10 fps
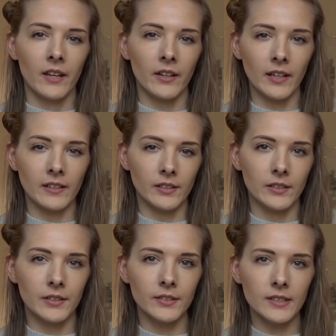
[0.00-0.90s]
Okay, so
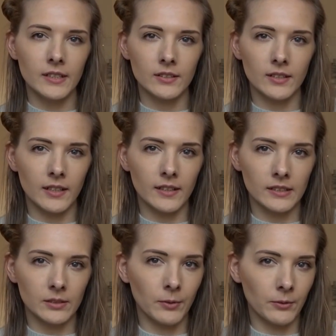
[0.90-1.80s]
I currently look like
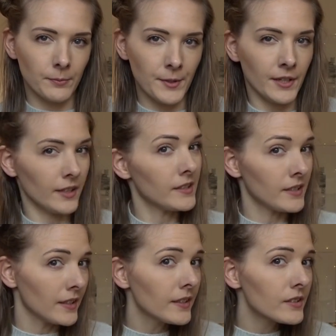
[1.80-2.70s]
someone from the
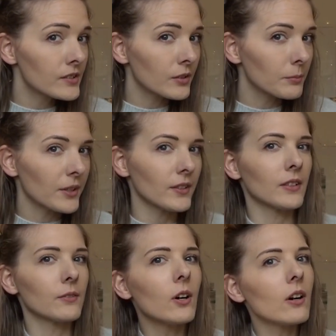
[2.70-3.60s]
90s just because
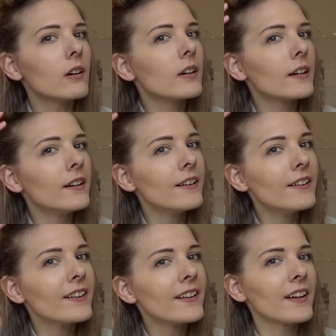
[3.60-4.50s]
I've got
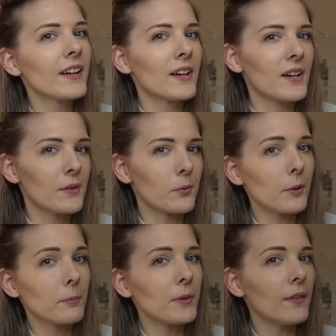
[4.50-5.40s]

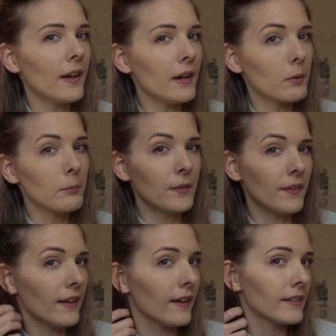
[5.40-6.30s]
one bun there,
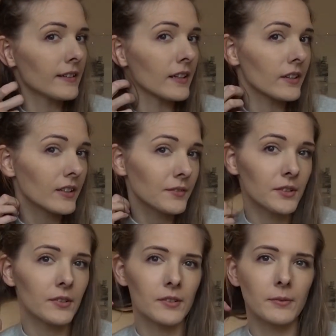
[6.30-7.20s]
and I could even
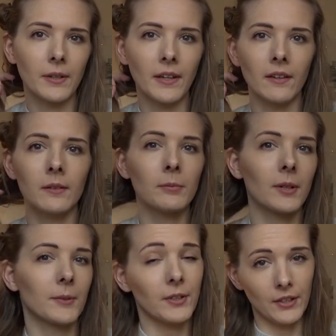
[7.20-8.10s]
do another one here, but
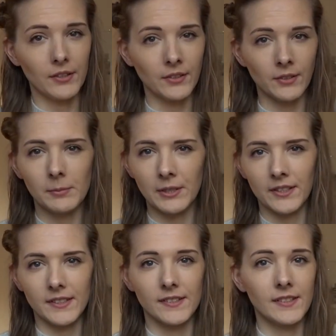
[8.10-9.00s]
I'm not going to
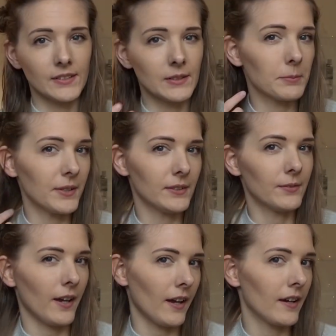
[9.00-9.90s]
because this is the piece of
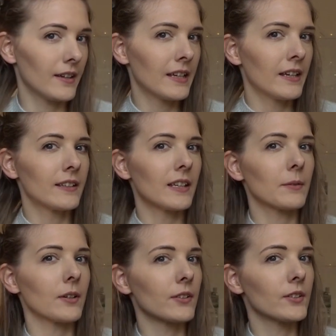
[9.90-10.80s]
hair that I'm
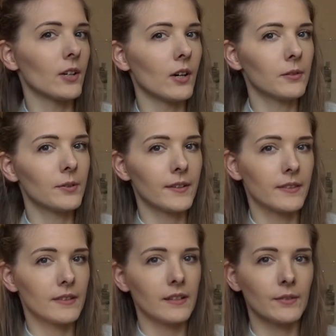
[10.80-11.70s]
going to start with.
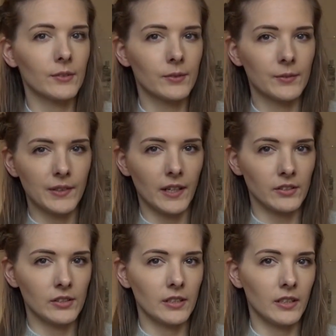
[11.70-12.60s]
I've sort of
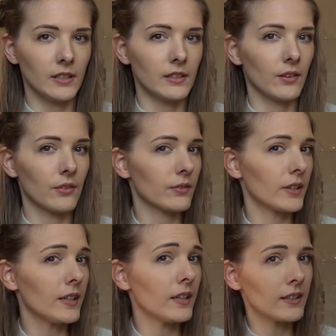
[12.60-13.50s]
sectioned it into
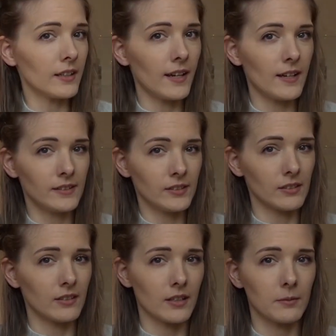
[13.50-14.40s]
3 layers,
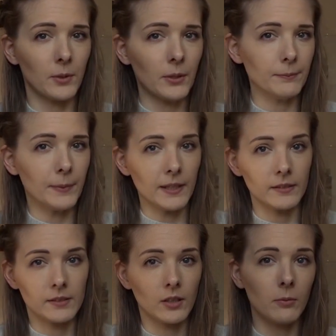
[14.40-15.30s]
so like bottom, middle,
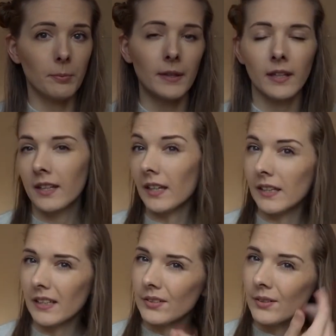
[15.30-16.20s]
top, and
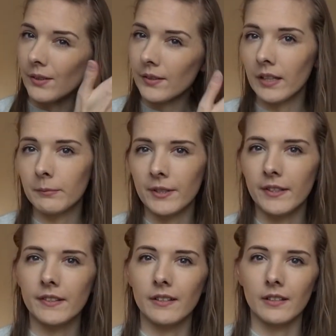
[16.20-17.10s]
then I'll do the same on
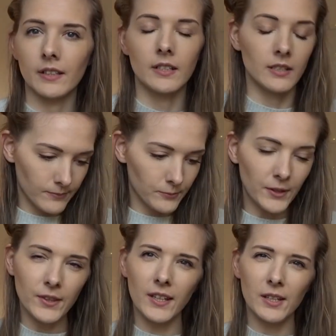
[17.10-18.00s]
this side.
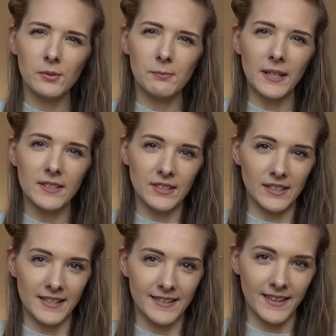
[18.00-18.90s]
One thing I would mention
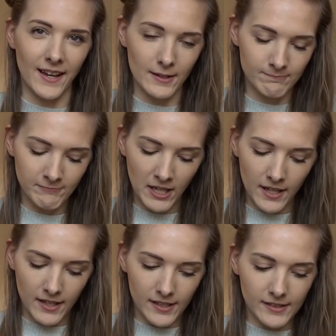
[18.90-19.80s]
is that
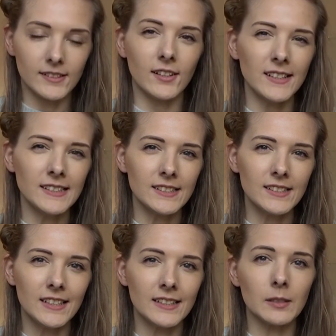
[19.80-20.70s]
the
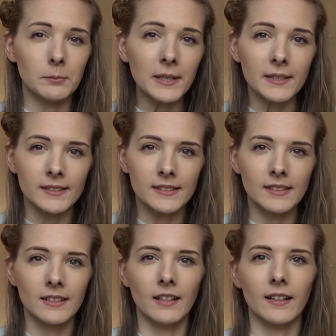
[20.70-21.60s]
Dyson is a beast.
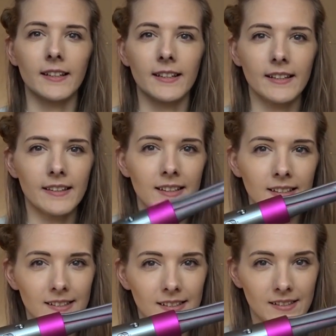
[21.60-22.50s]
Like,
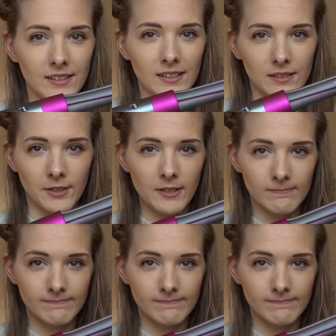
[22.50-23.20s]
this is the size of it,